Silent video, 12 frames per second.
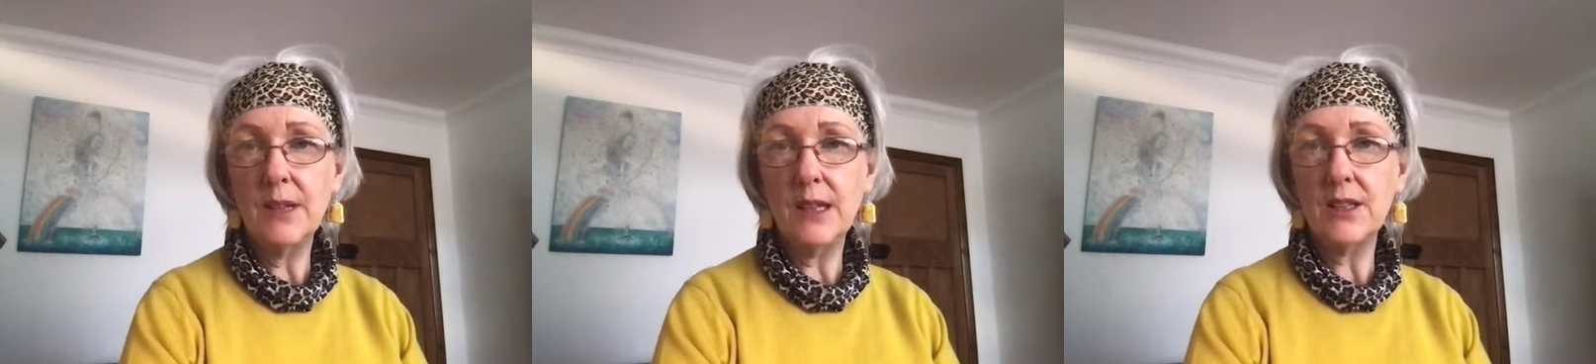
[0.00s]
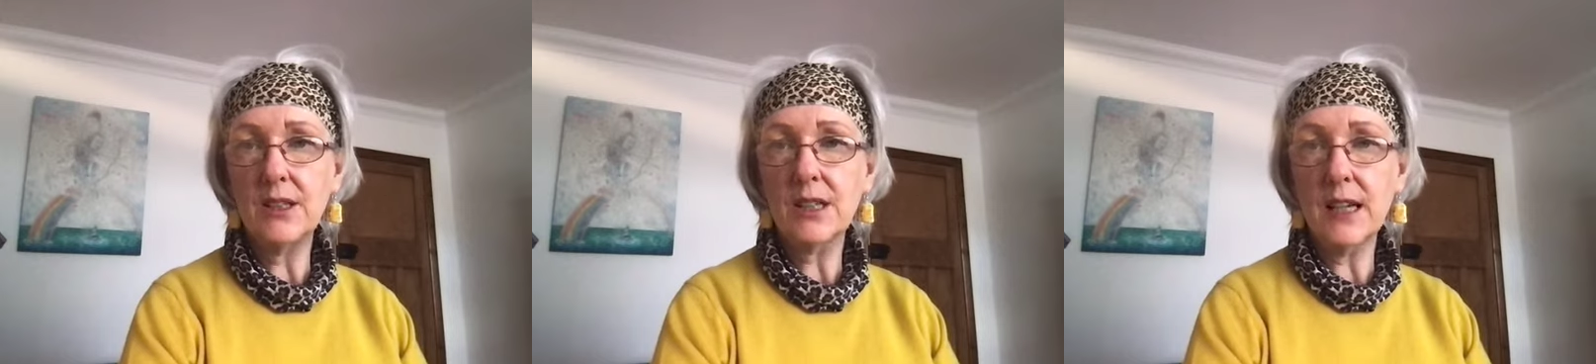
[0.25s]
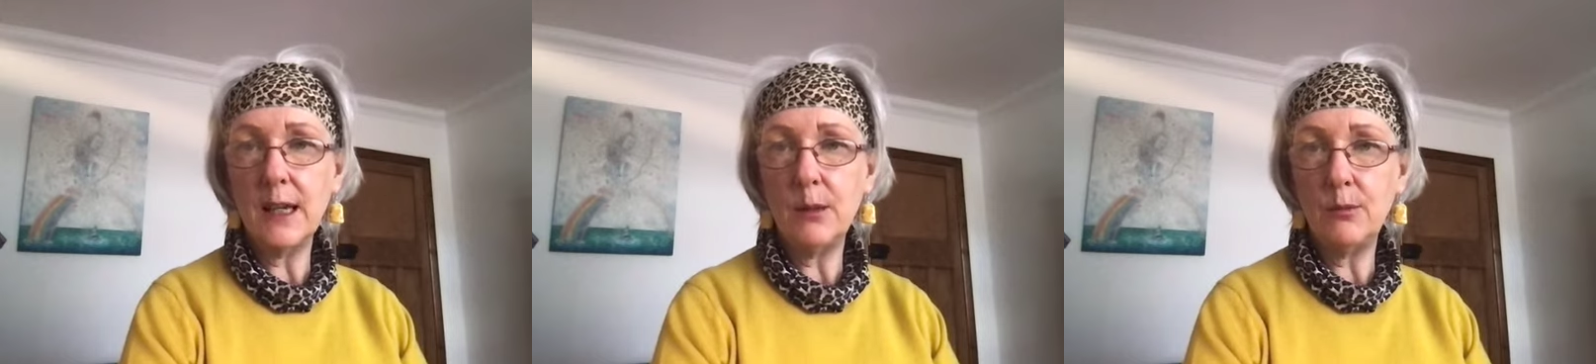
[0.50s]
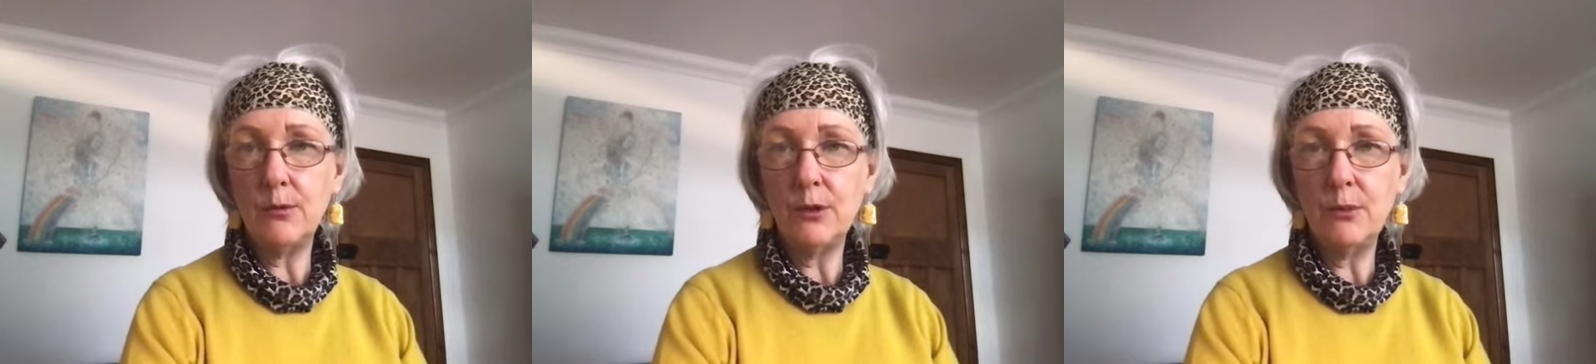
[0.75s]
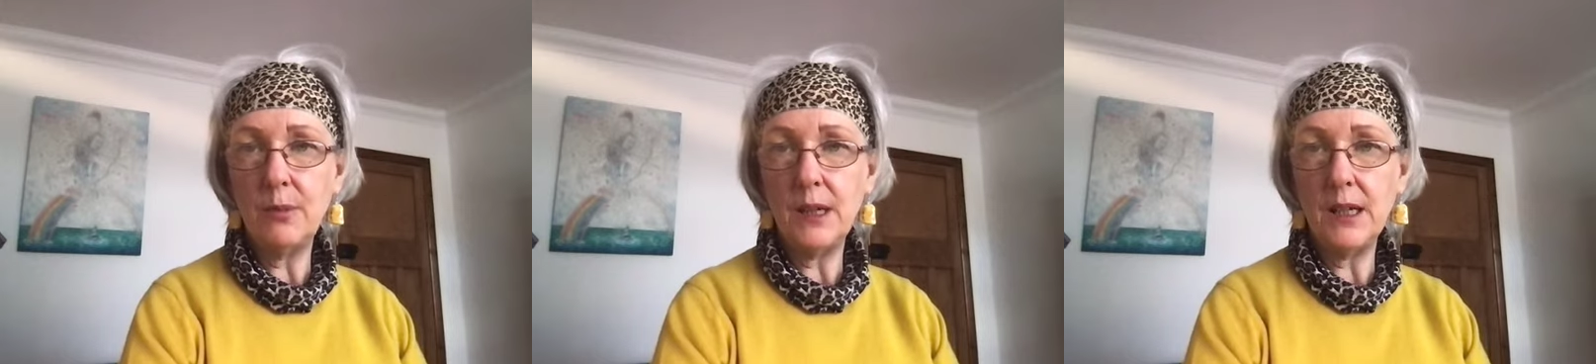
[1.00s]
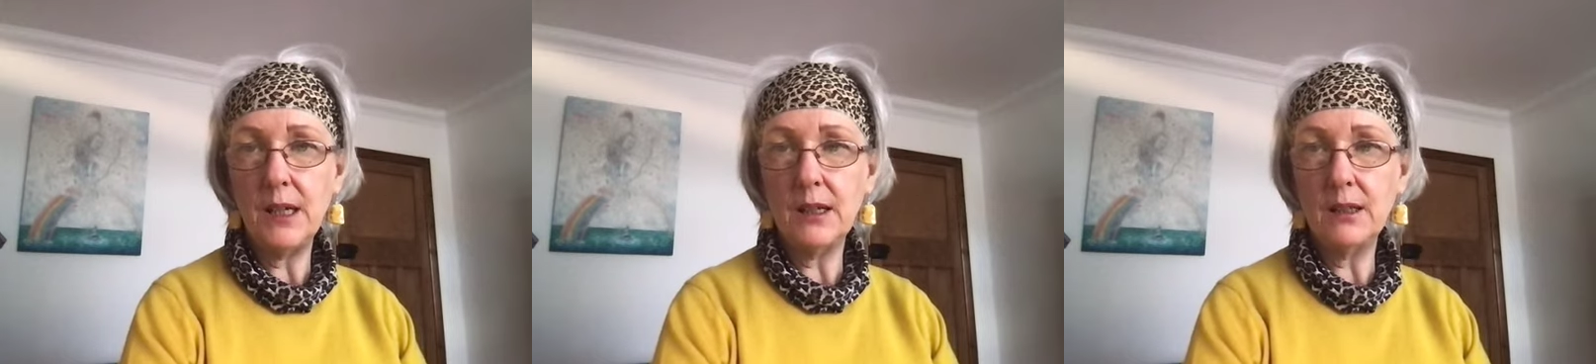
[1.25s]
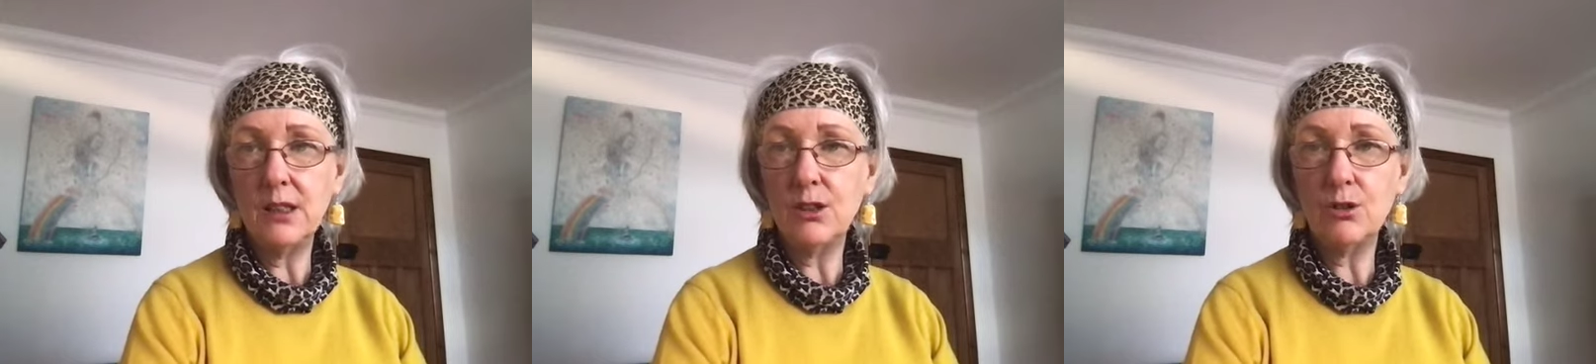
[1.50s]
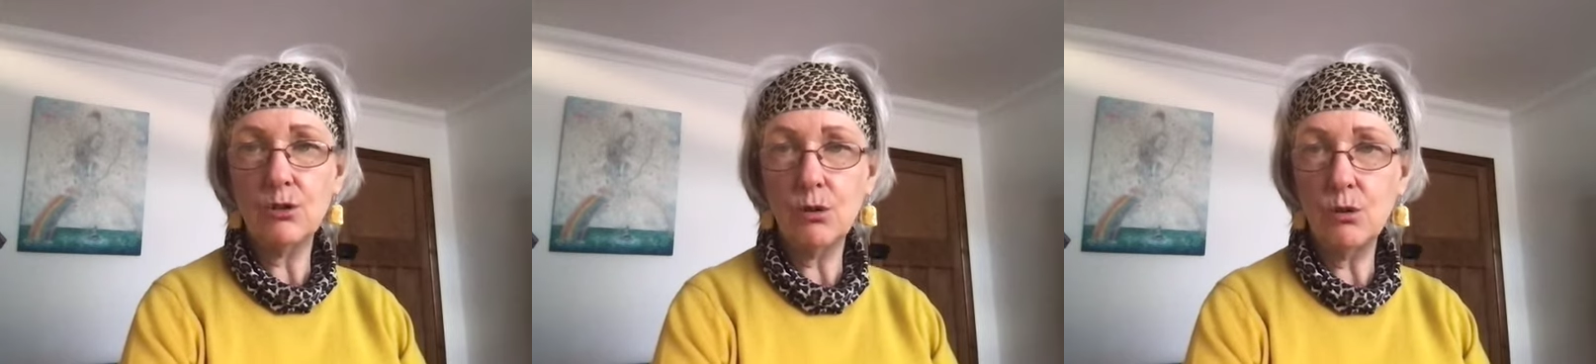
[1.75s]
escape from being
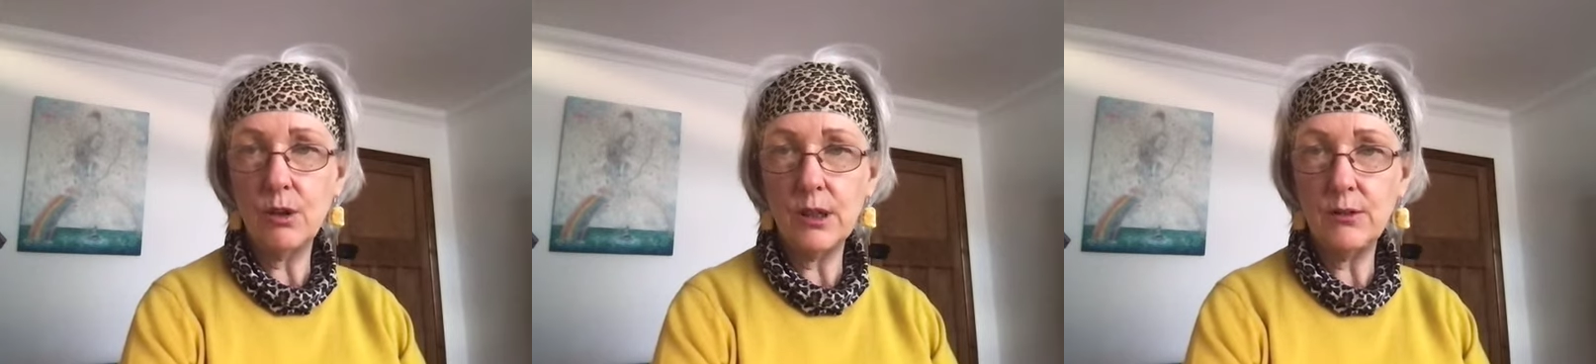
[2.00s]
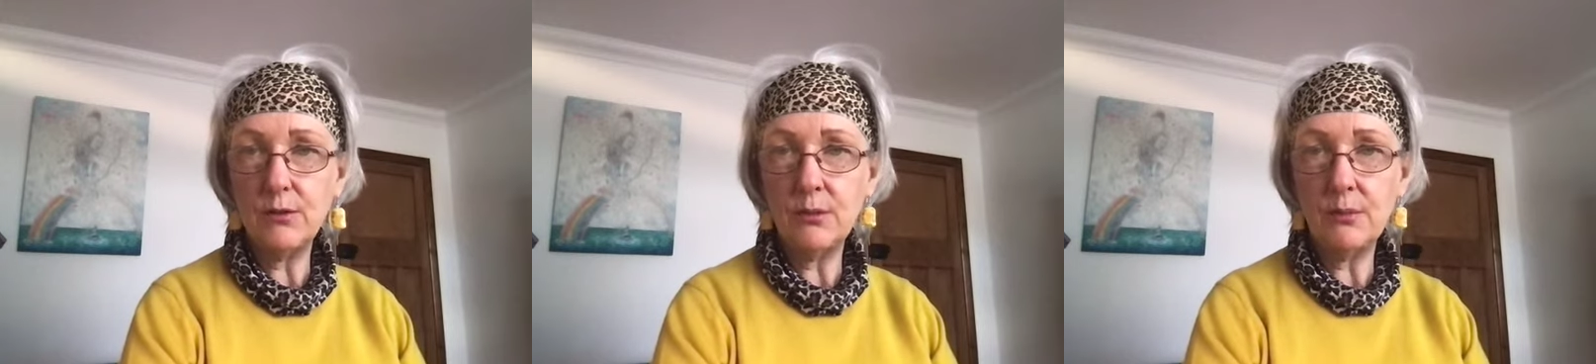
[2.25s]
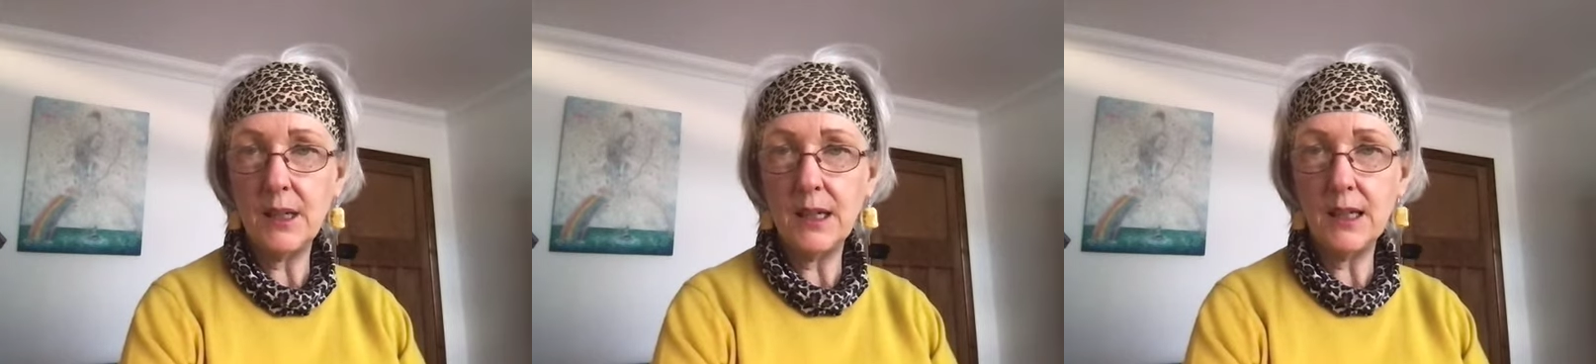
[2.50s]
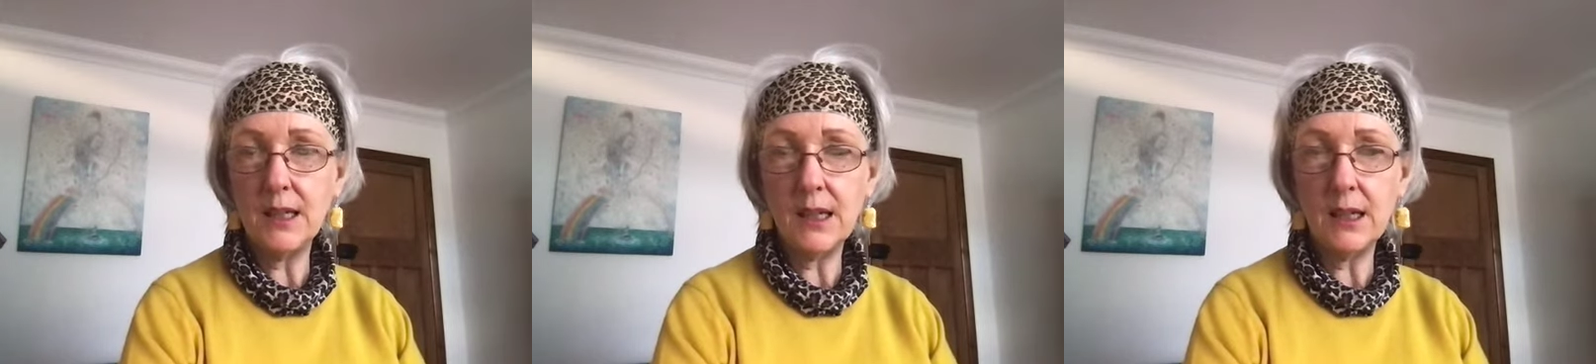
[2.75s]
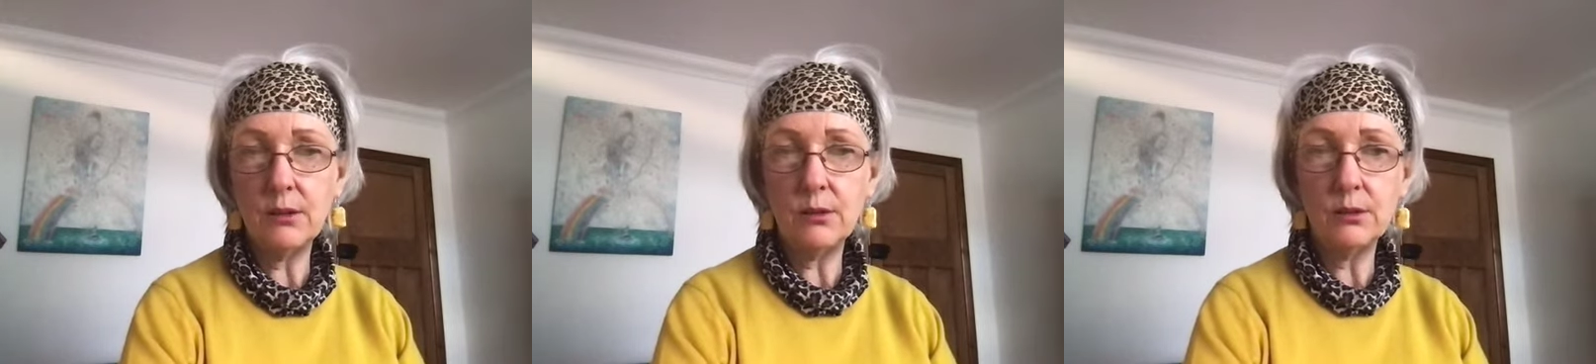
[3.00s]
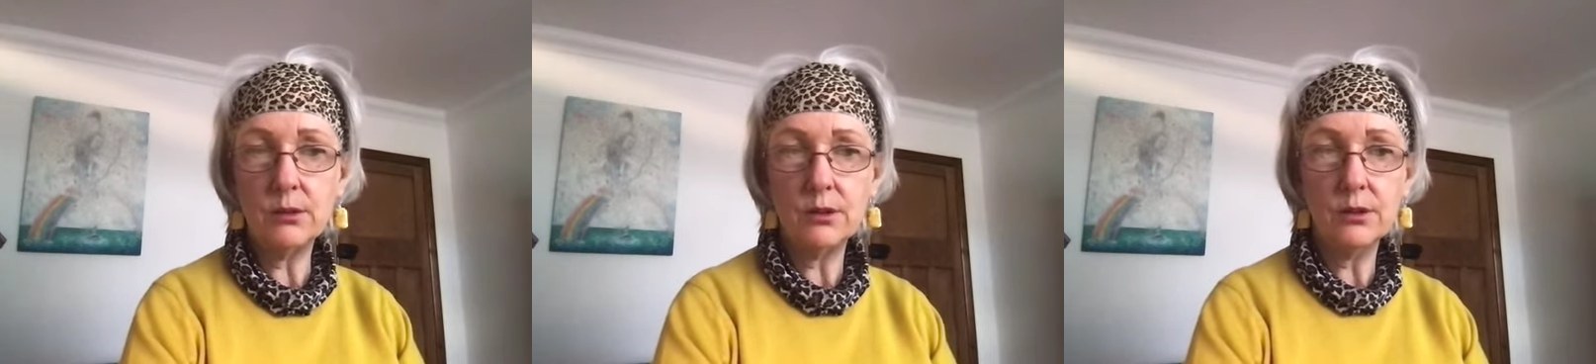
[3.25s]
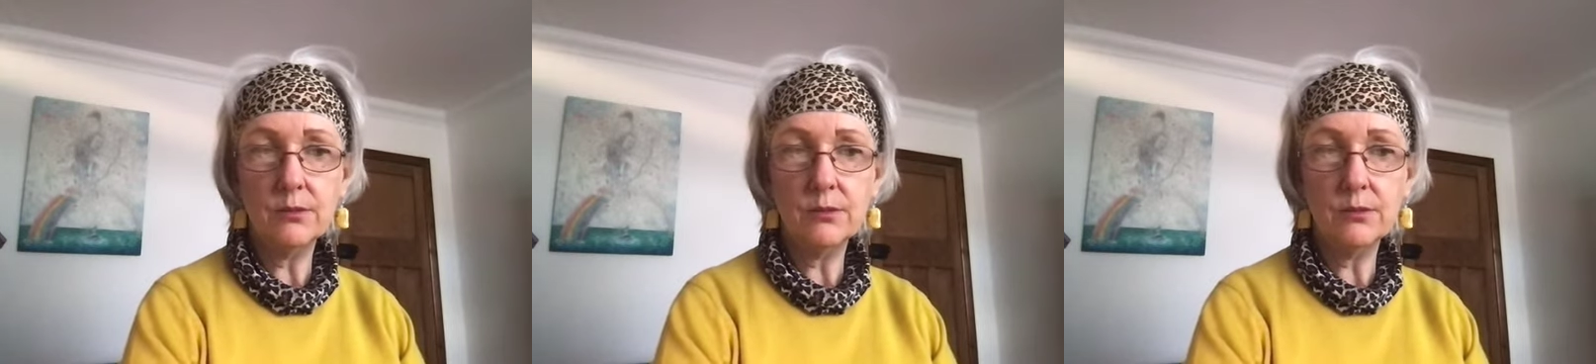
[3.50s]
destroyed, from being killed.